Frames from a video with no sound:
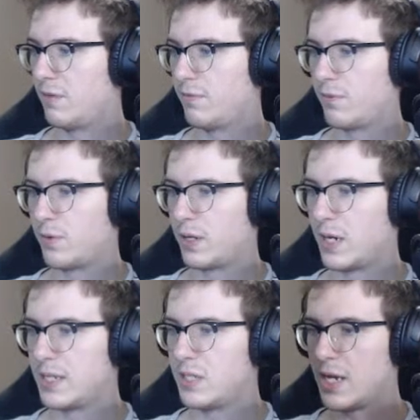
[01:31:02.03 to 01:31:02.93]
for it.
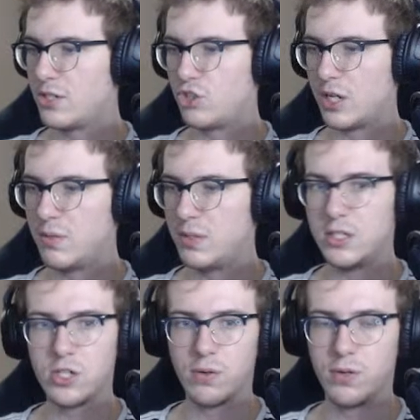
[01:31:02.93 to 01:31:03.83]
I genuinely
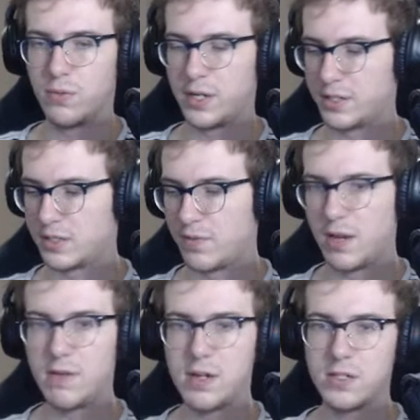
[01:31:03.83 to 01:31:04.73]
don't know what it is. I've
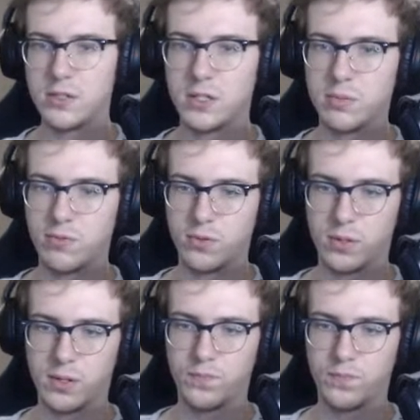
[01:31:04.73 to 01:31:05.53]
never had to do this before.